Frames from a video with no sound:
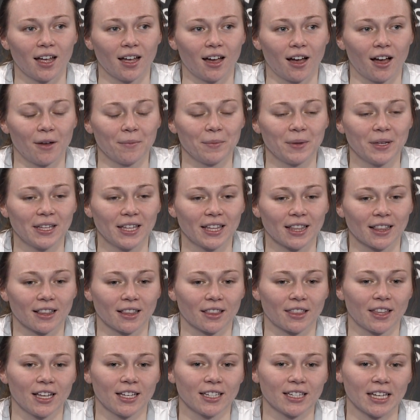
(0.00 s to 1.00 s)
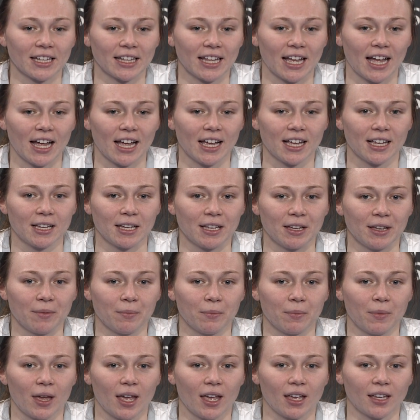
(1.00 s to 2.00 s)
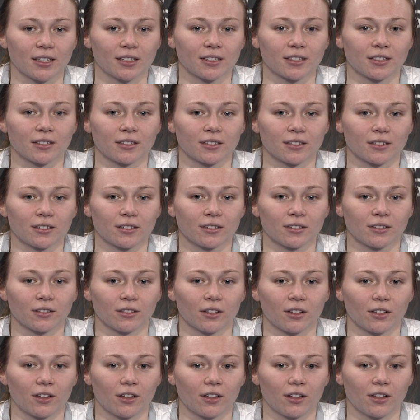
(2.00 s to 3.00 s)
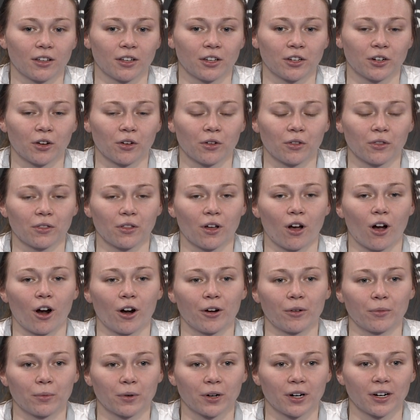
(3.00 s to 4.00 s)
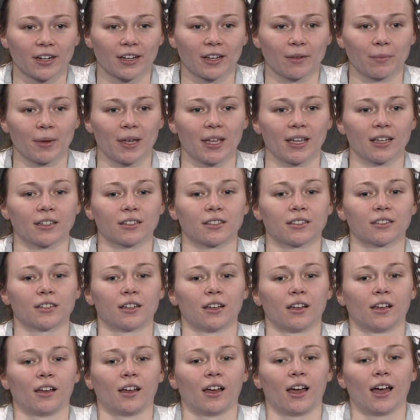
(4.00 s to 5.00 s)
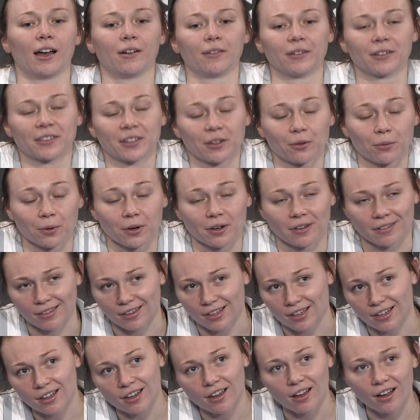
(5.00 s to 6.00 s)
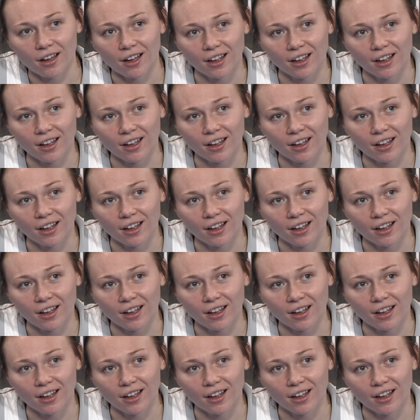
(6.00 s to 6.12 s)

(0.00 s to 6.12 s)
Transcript: I mean, things like that, it makes, you know, hard work, it makes everything worth it.